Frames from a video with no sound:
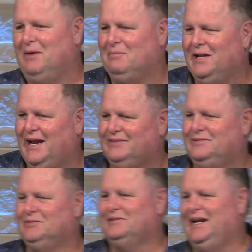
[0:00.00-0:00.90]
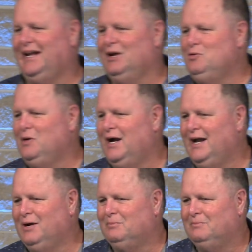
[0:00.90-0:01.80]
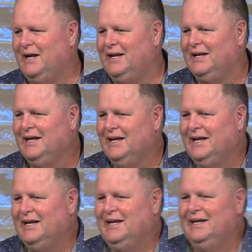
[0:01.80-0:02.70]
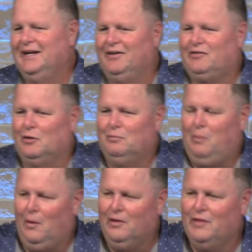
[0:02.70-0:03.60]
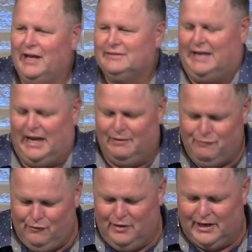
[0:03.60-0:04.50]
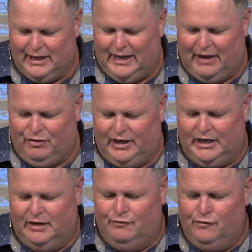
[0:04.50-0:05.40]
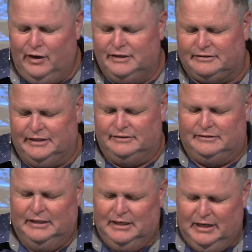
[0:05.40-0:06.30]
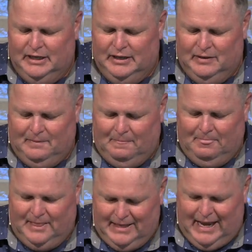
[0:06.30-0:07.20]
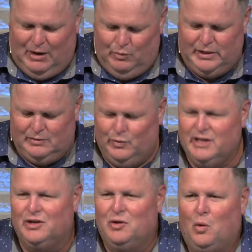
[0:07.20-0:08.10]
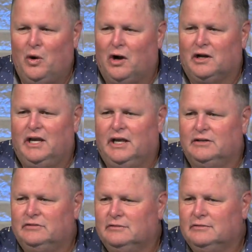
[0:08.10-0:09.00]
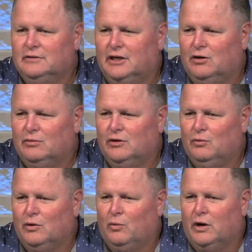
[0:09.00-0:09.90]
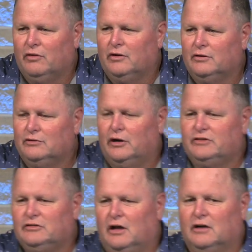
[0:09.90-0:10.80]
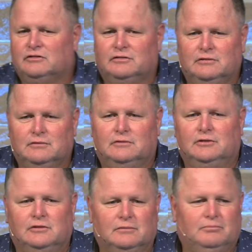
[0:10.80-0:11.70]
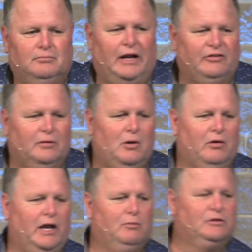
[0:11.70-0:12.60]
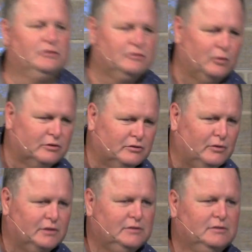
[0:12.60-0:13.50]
I mean, that's just kind of who I am. And so part of that's kind of funny. And I think in a funny sense, yeah, we annoy our kids. You know, you want to wear their dress socks to the basketball game with your shorts on.